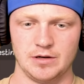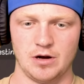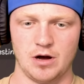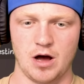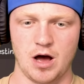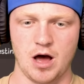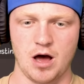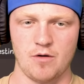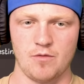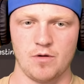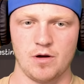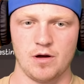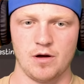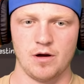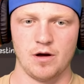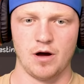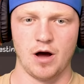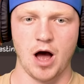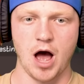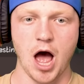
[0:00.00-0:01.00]
Oh,
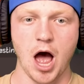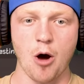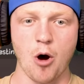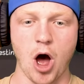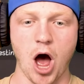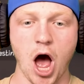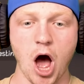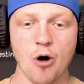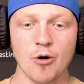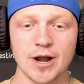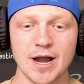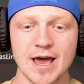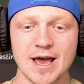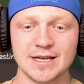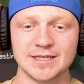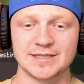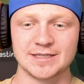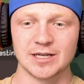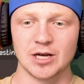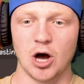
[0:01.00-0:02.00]
it
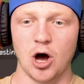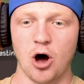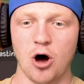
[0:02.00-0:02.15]
is.